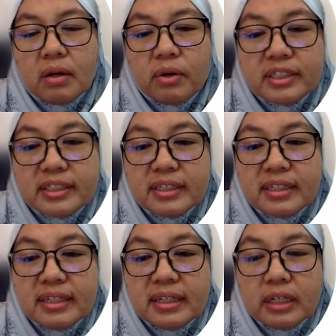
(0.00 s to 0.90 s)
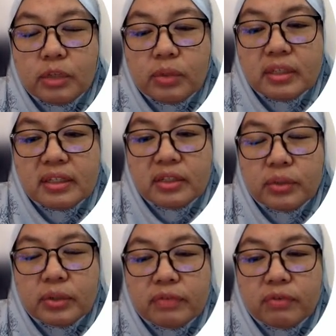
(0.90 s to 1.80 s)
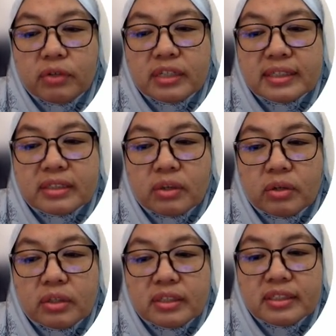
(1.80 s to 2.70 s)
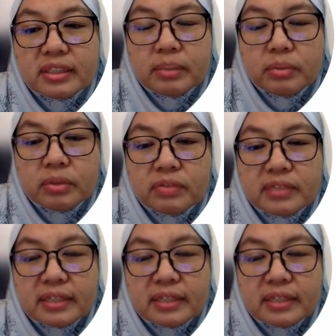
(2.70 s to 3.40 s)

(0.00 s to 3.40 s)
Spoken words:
Originally, equity theory focused on distributive